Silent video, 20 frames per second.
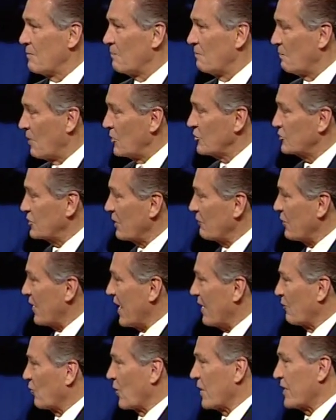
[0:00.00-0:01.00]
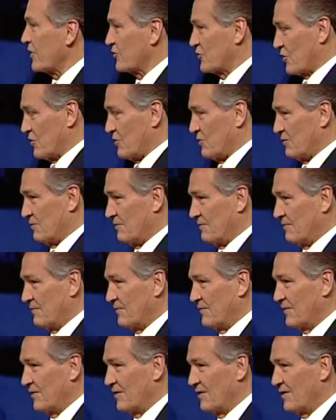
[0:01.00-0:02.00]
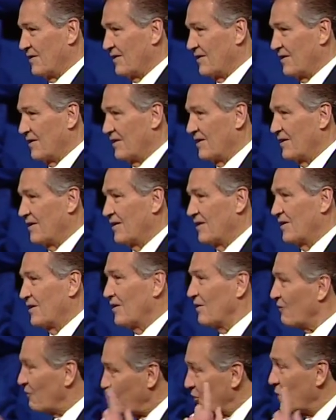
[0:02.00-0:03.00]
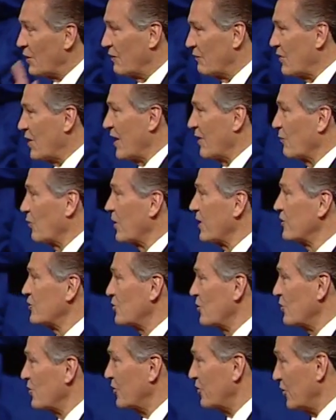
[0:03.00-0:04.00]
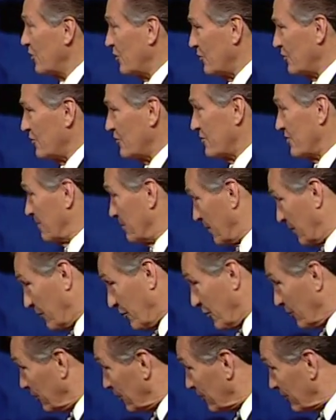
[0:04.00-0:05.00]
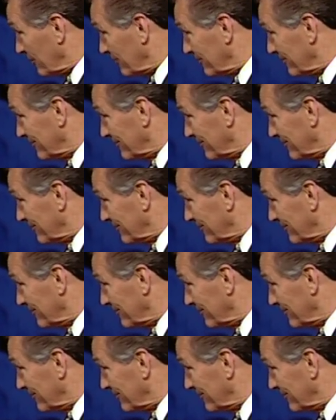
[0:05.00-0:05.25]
Most of you have rings on. Few of you have rings on your toes, but a few do.